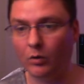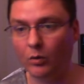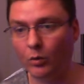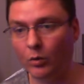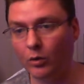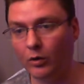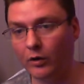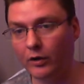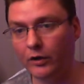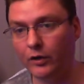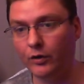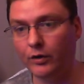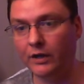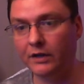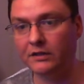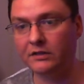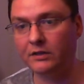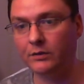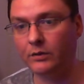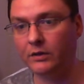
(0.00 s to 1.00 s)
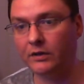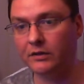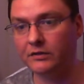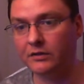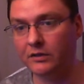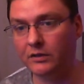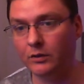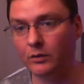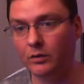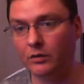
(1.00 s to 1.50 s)
or you need someone else
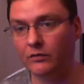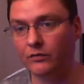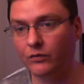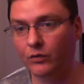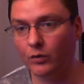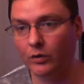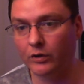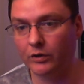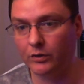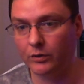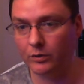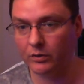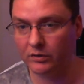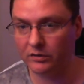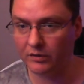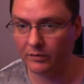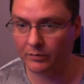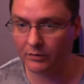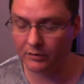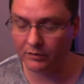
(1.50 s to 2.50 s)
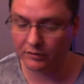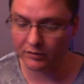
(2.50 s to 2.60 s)
to do it for you or something.